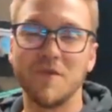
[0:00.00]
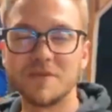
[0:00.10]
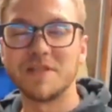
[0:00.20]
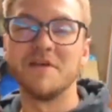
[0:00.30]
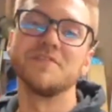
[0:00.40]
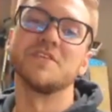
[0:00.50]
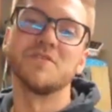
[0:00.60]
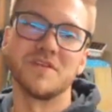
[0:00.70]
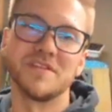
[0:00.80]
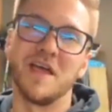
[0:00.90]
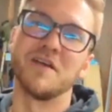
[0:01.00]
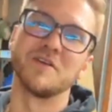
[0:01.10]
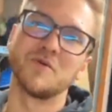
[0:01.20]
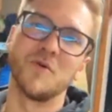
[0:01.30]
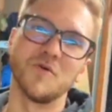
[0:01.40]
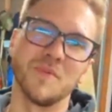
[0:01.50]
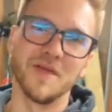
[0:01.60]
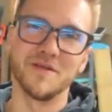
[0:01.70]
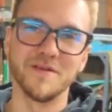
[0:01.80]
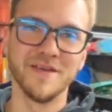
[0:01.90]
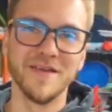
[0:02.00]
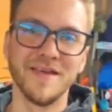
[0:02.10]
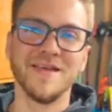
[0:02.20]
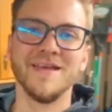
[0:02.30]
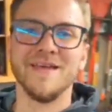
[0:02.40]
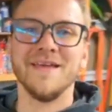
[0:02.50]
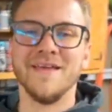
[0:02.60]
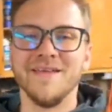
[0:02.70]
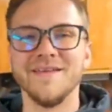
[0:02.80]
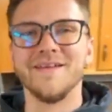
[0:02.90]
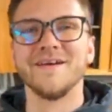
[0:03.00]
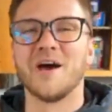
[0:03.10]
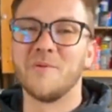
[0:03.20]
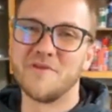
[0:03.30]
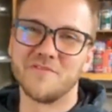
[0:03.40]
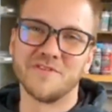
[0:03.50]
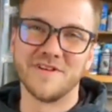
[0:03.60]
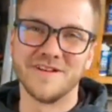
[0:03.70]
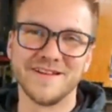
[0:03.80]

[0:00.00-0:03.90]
I would love to do an entire new quarter panel. However,